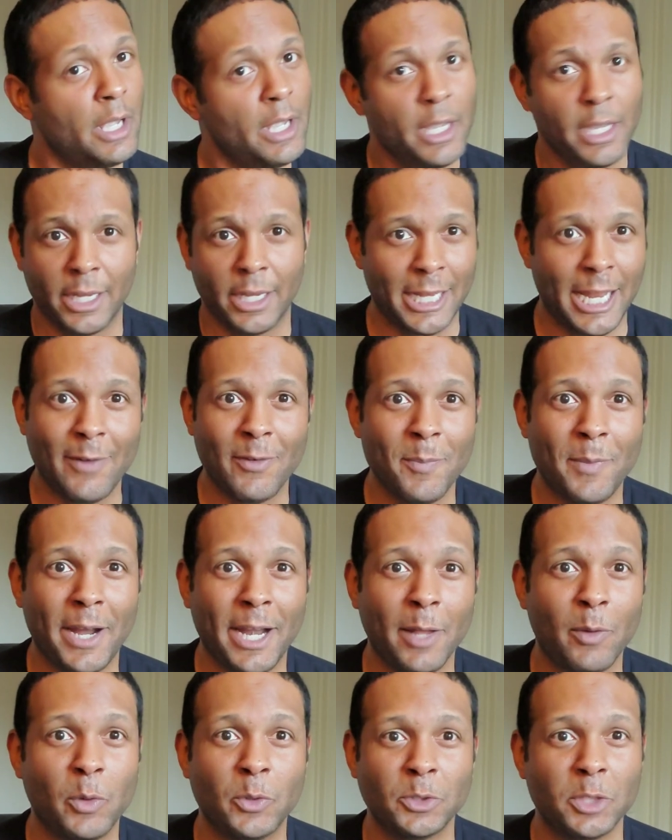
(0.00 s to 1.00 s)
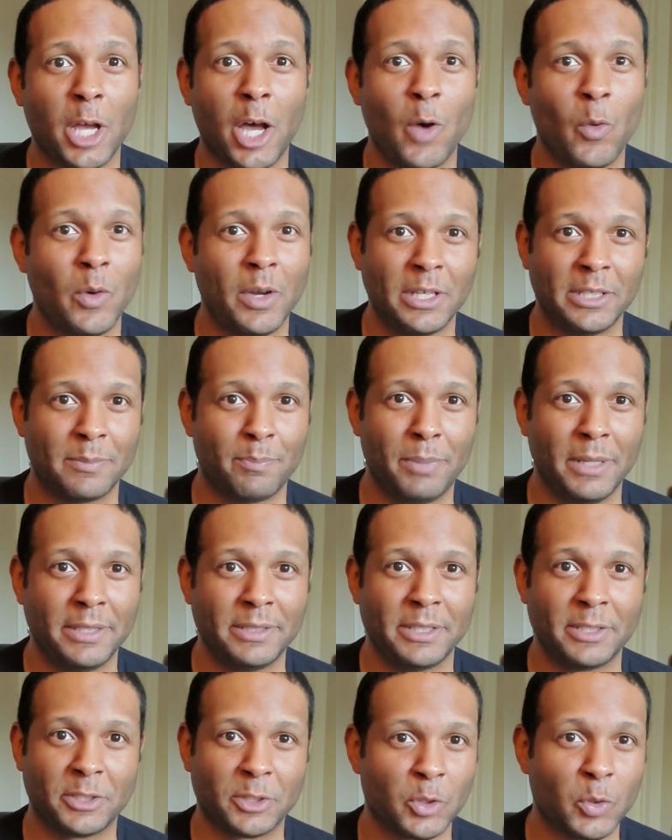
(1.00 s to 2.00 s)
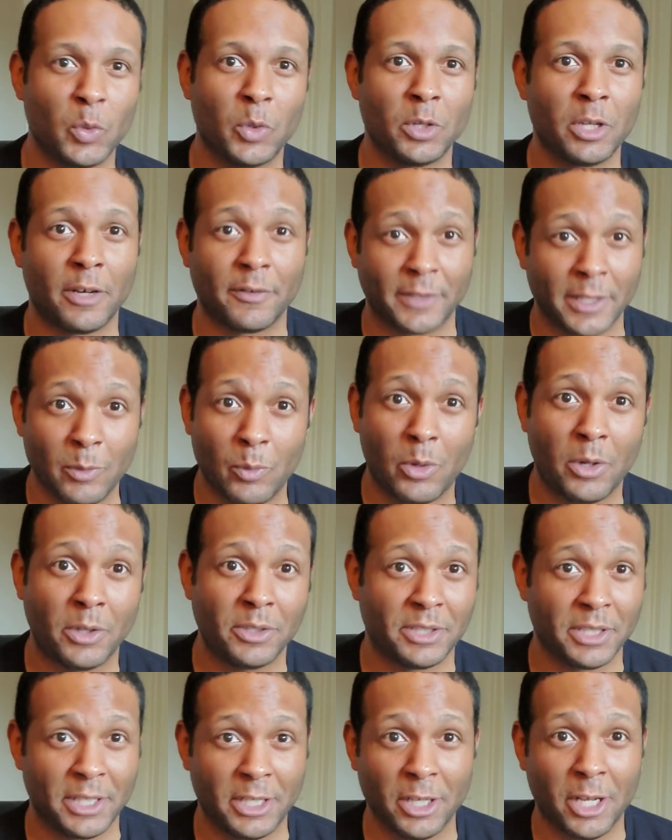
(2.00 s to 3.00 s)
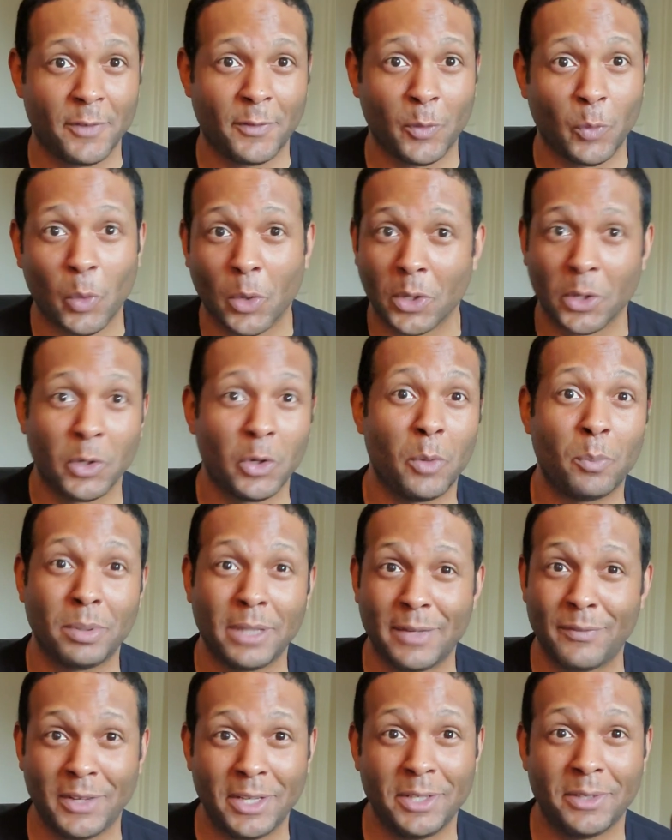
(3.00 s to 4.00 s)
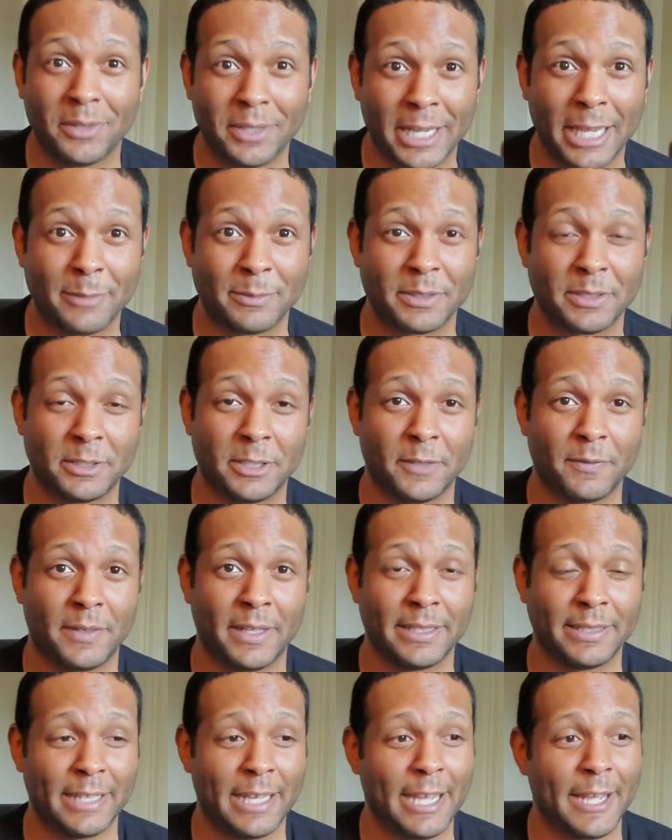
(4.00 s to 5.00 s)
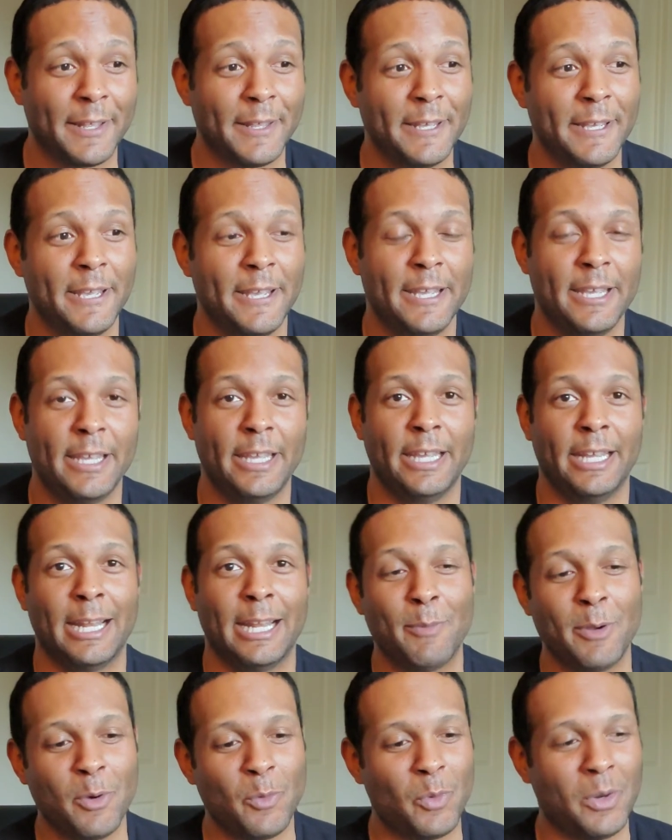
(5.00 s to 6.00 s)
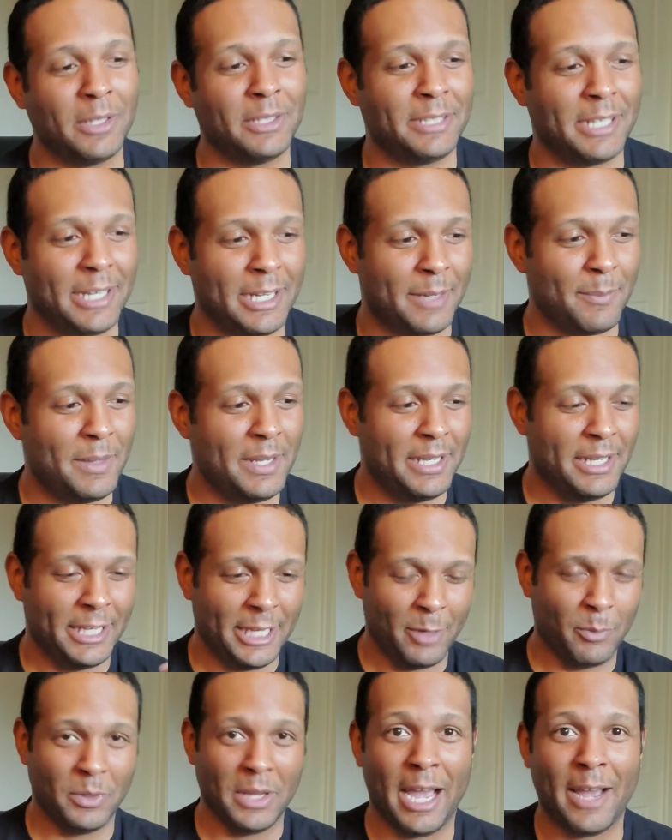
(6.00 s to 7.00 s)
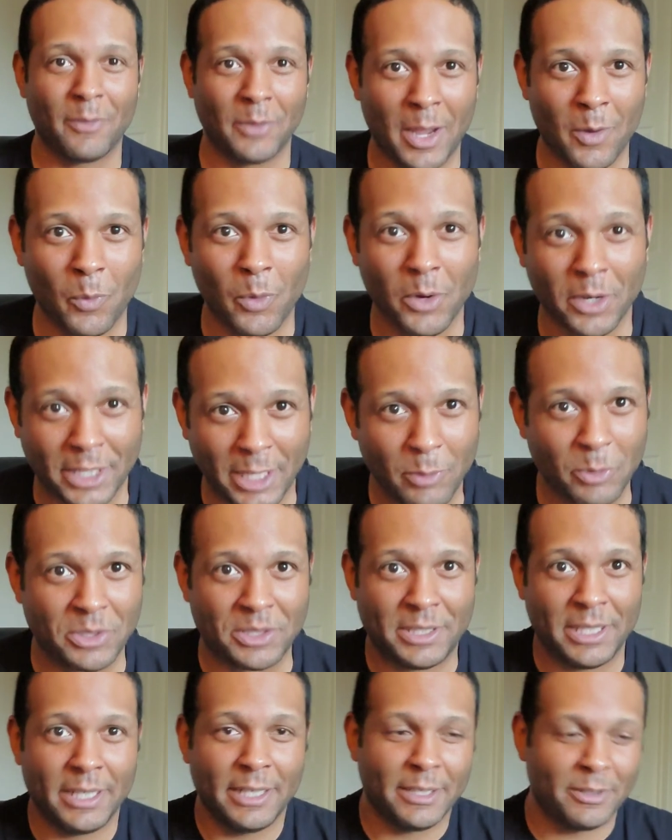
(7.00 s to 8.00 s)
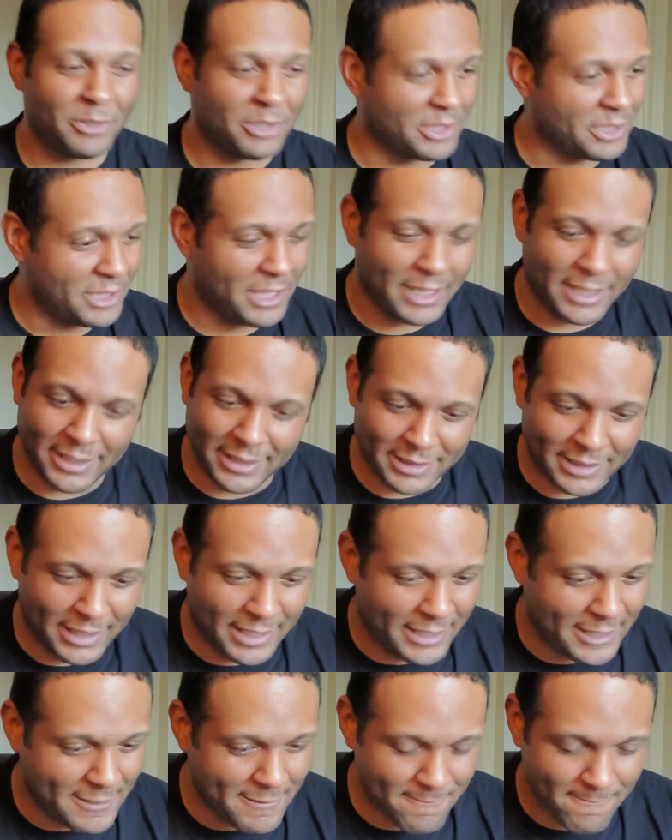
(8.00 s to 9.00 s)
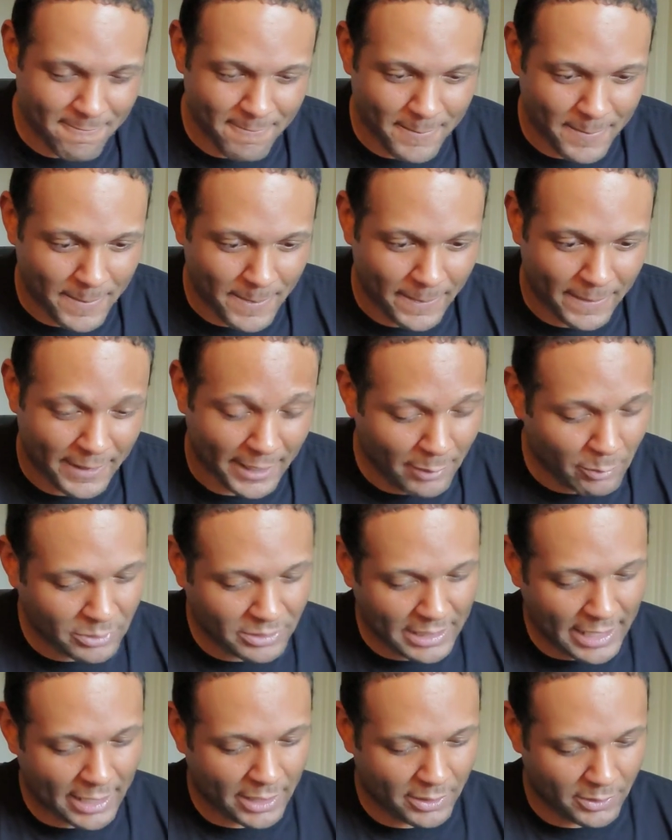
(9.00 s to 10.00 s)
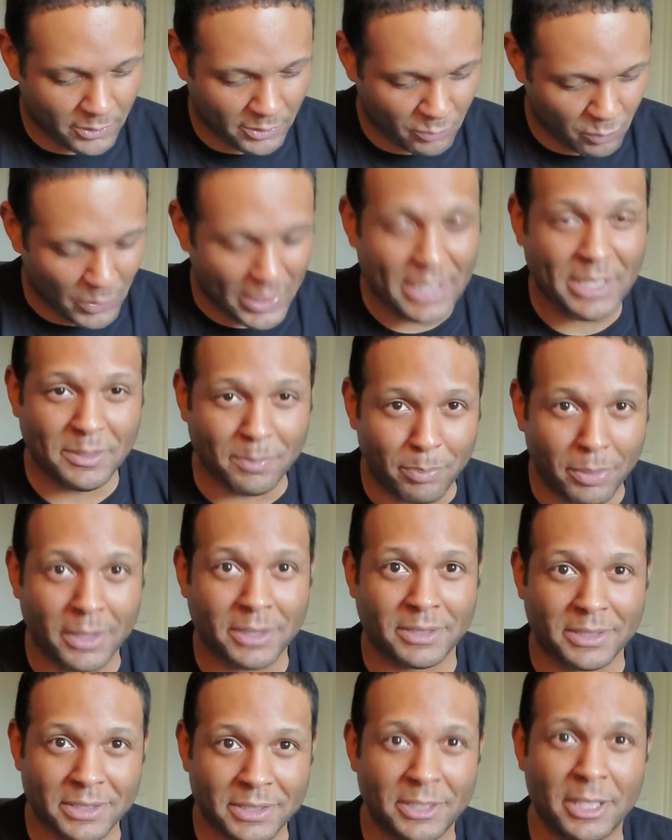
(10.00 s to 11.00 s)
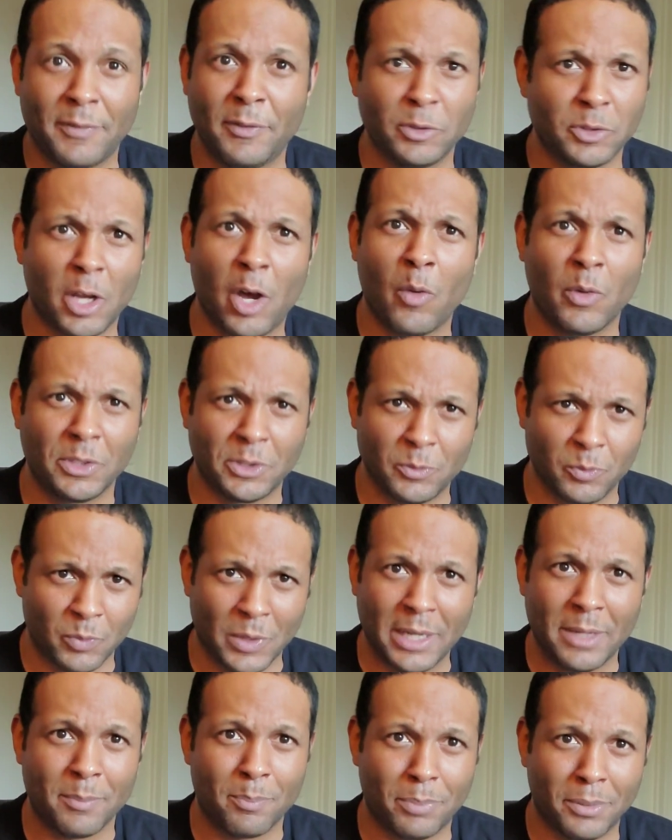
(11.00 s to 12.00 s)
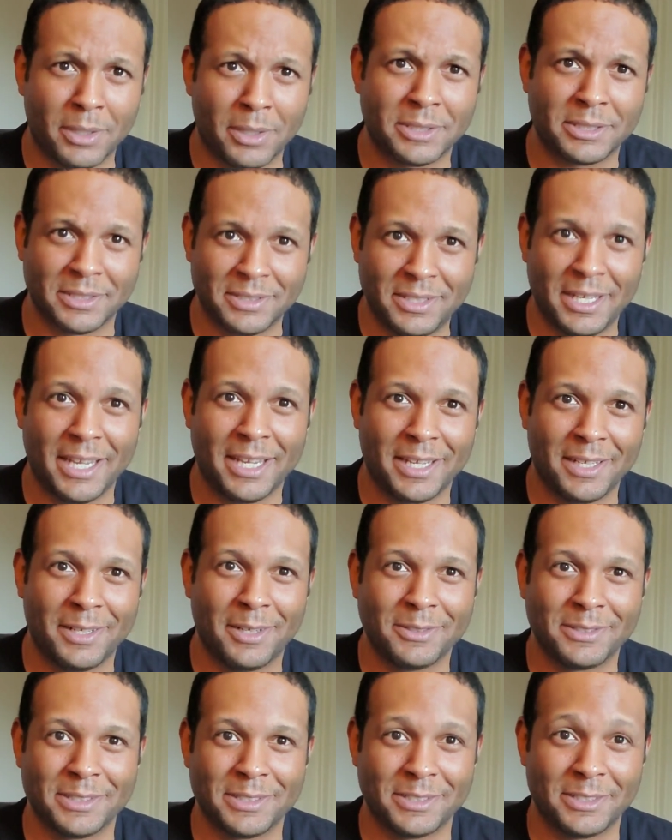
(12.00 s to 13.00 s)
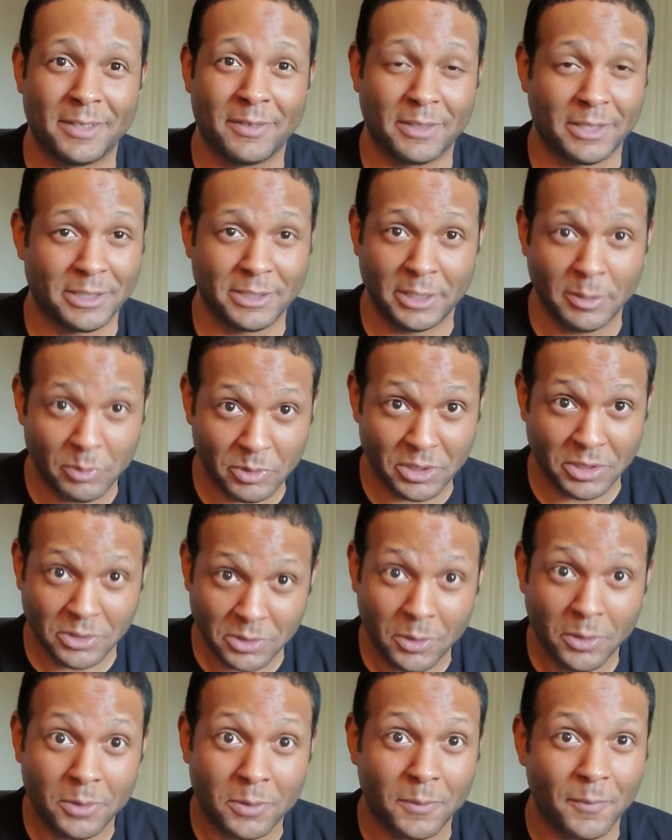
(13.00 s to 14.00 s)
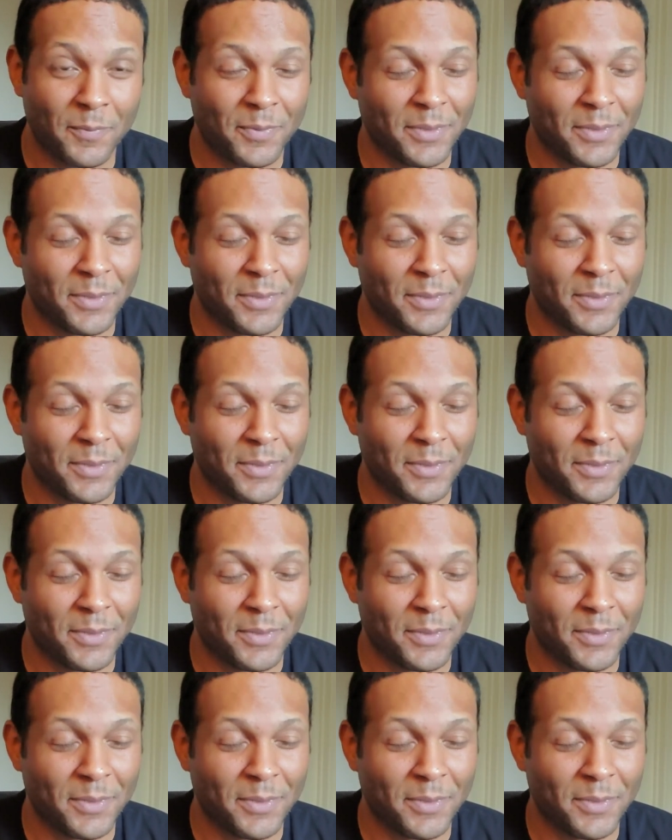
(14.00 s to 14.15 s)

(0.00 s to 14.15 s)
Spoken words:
And everybody was always busy screwing off. They wanted to get off of work and go play video games and stuff like that. And I remember one time he was at work, he was sitting there just shaking his head. He was reading his books and stuff. He was always reading books and taking notes and stuff because he was in school.